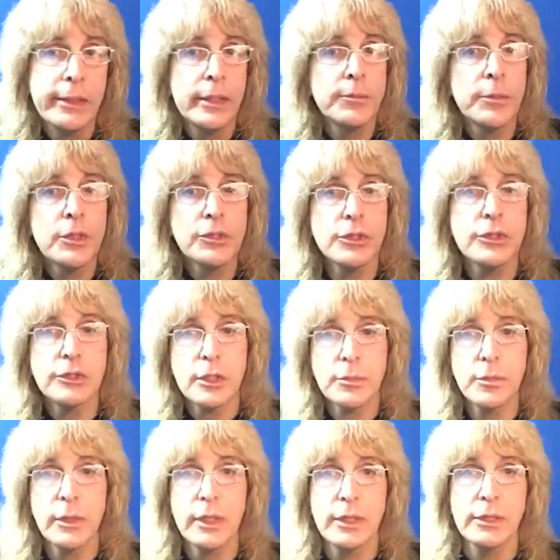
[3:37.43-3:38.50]
In much the
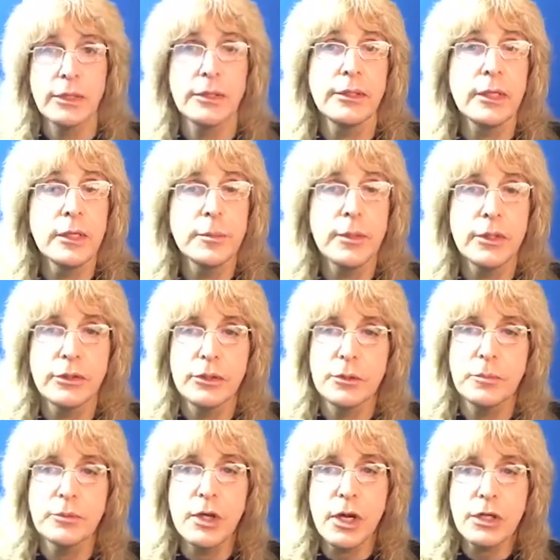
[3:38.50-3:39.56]
same way, like think about
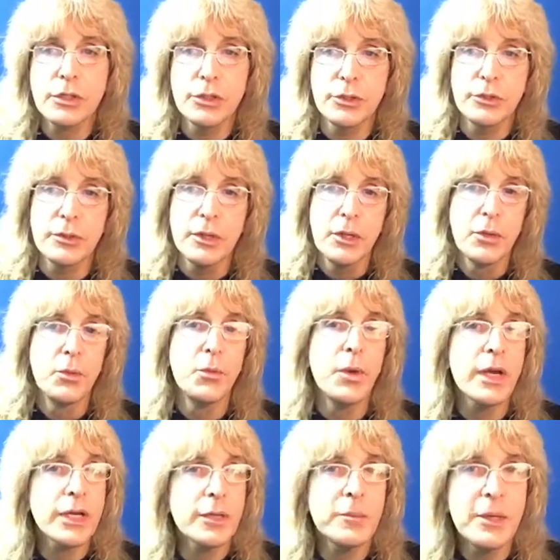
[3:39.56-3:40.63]
this, doctors
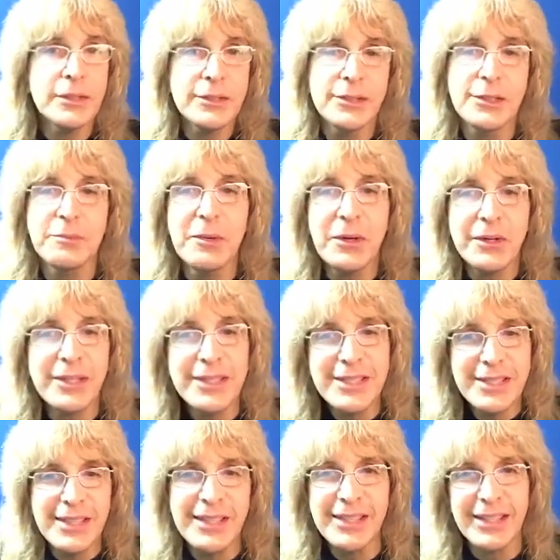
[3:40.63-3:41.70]
recommended smoking
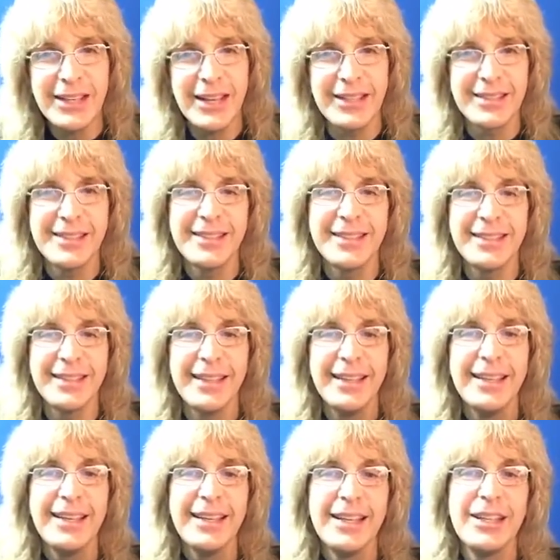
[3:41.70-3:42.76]
cigarettes
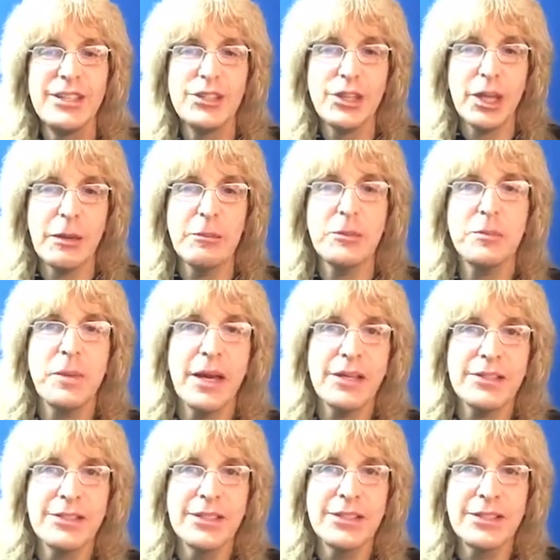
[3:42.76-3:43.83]
in times
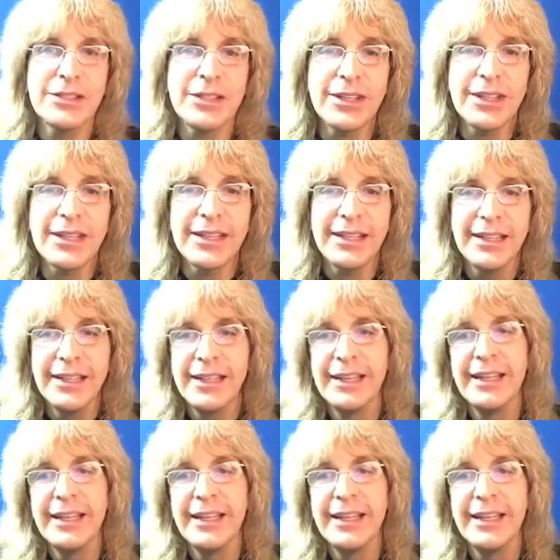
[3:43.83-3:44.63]
past to try